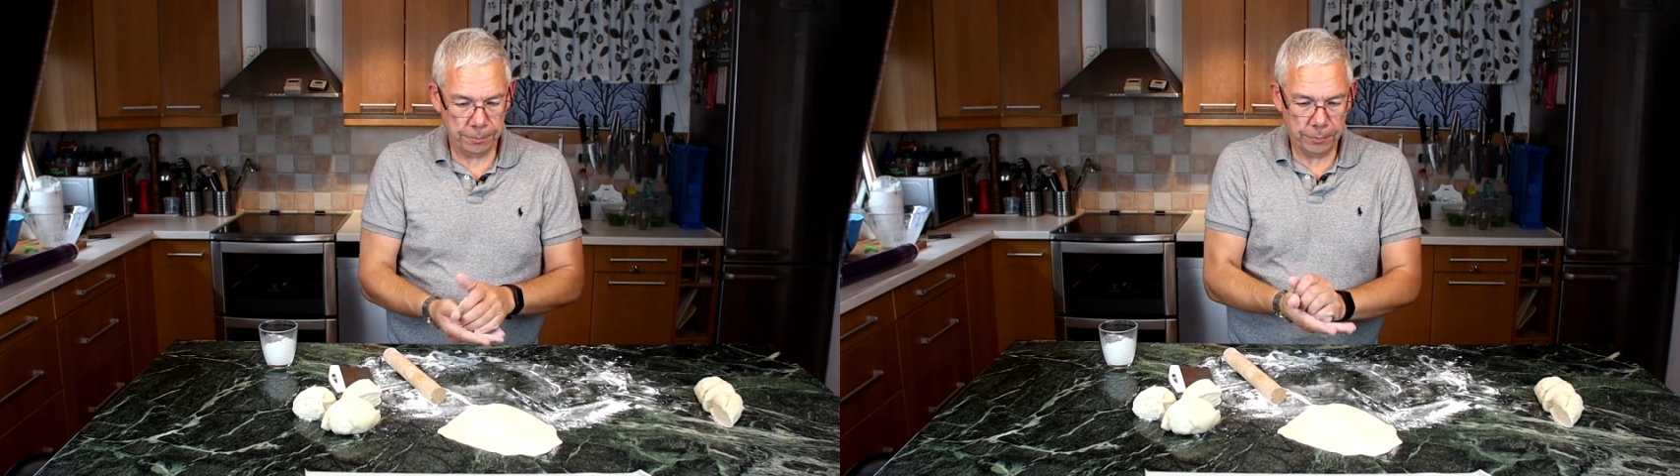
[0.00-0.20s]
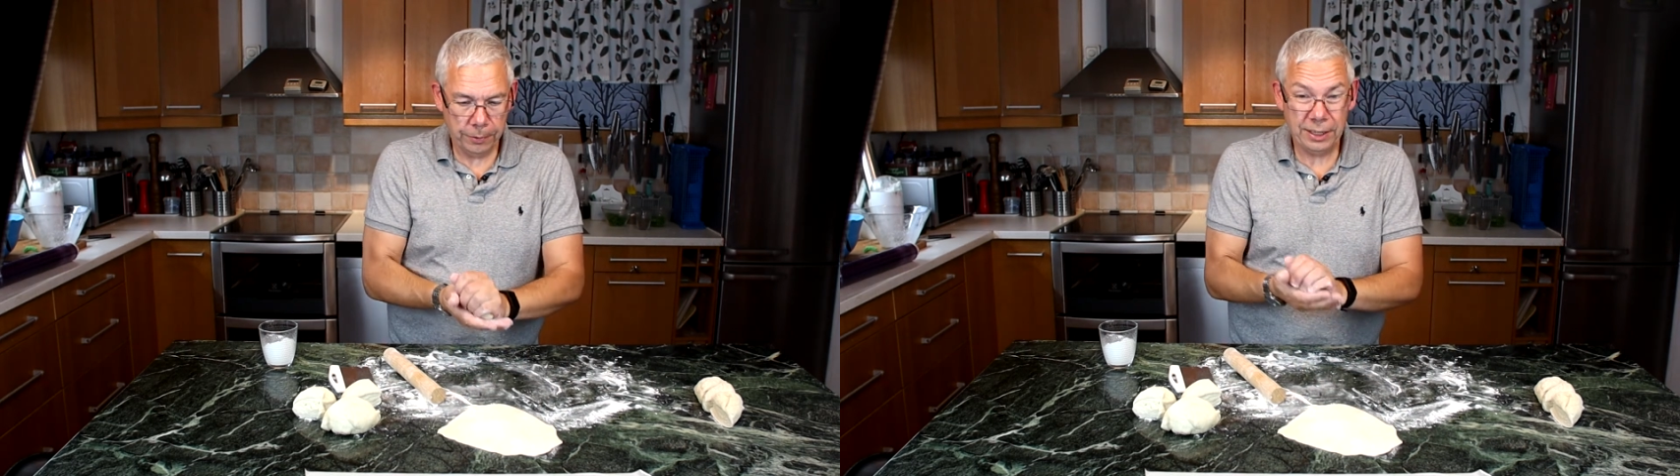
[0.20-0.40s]

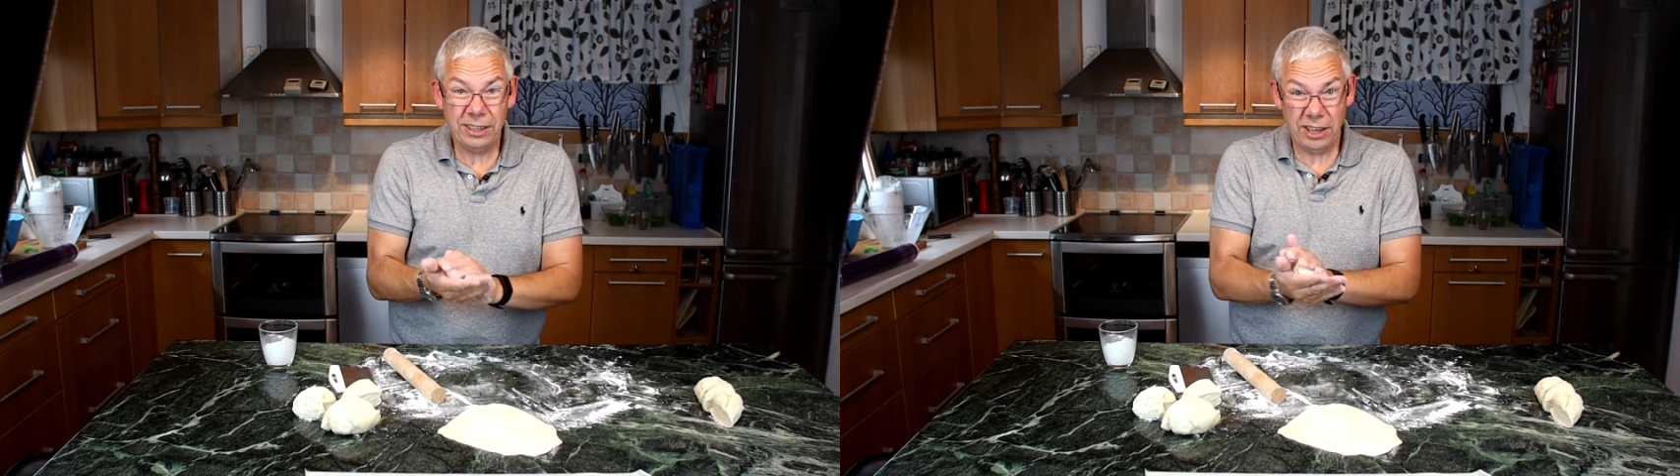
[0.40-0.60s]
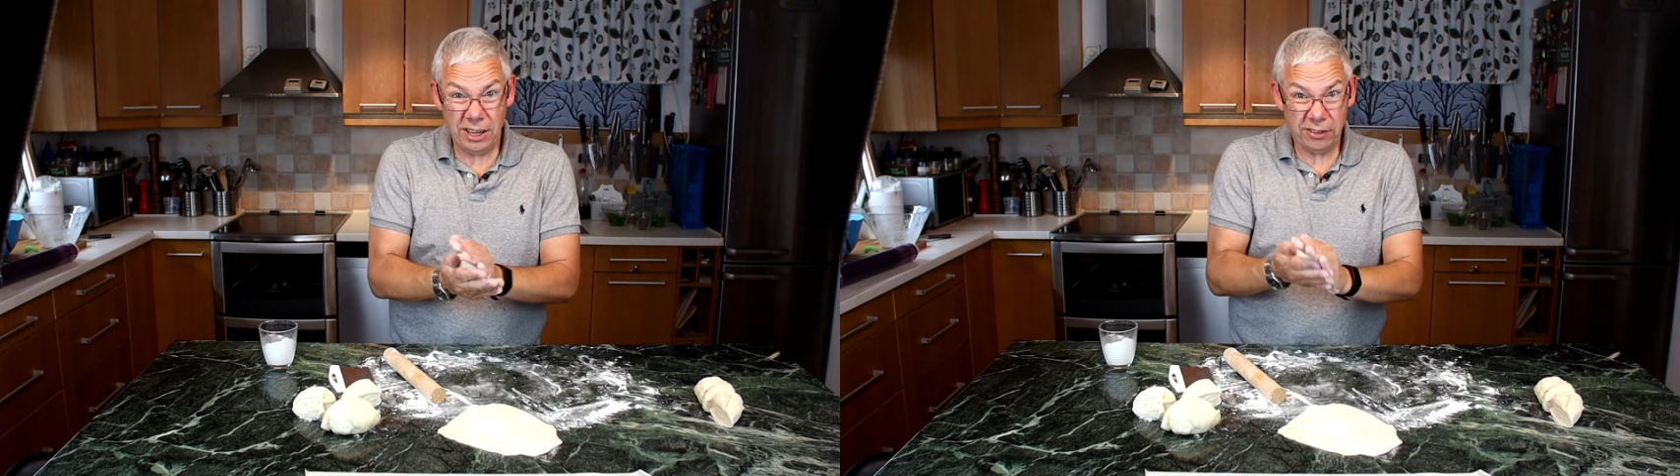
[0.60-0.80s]
with the
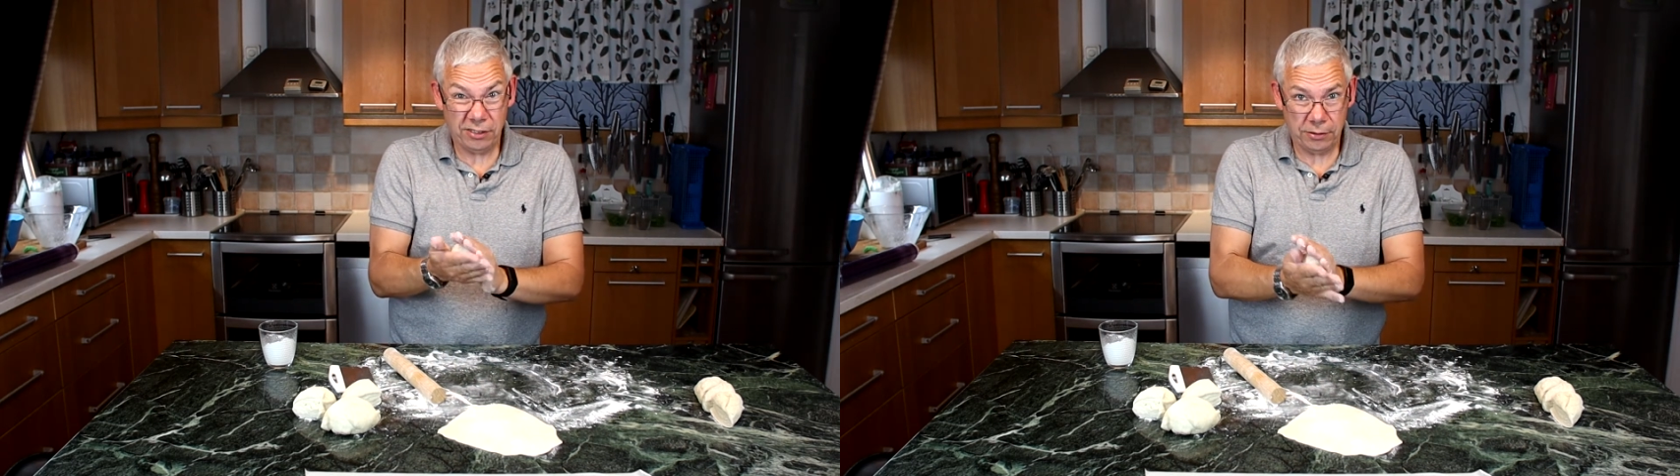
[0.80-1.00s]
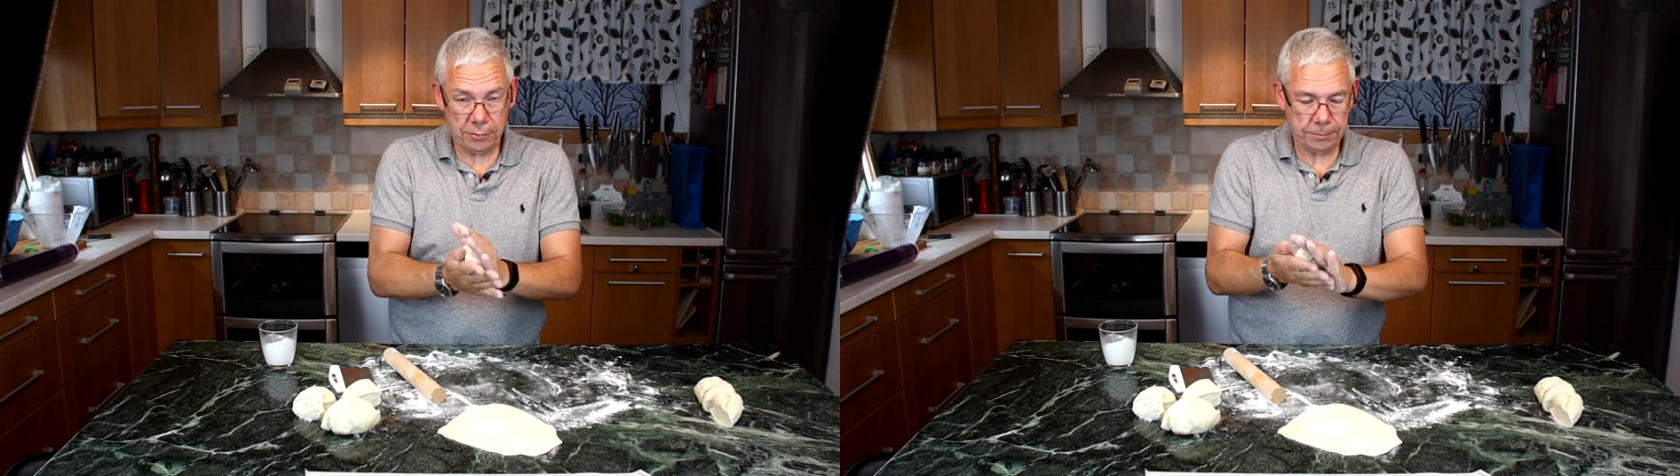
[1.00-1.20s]

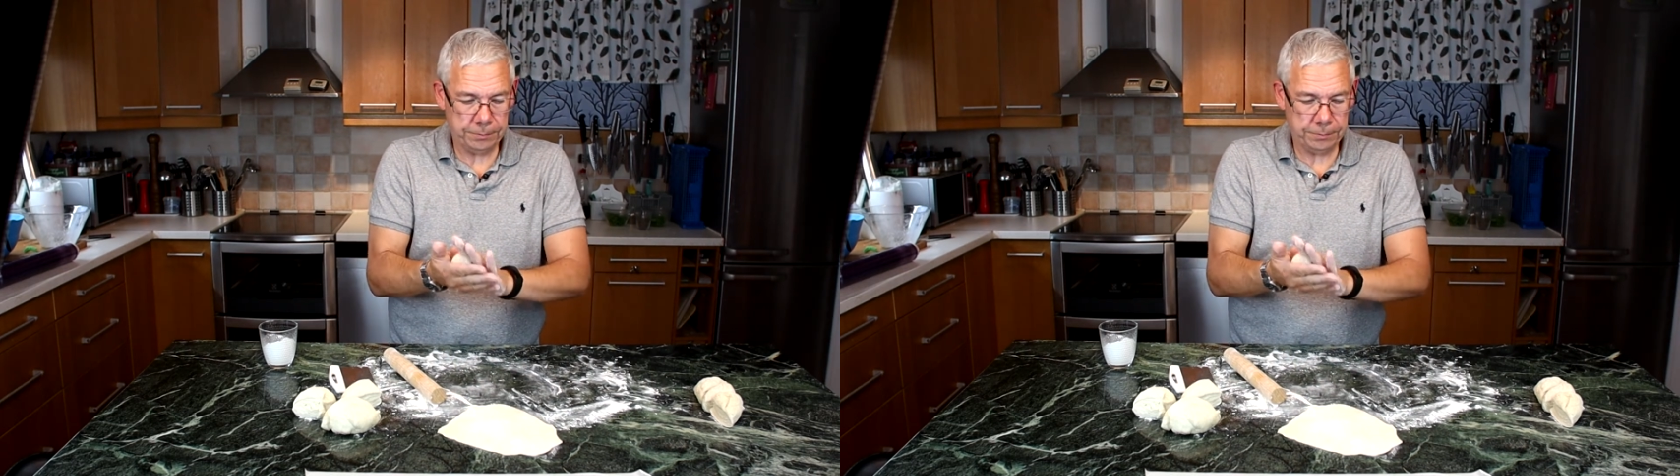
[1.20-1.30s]
yeast.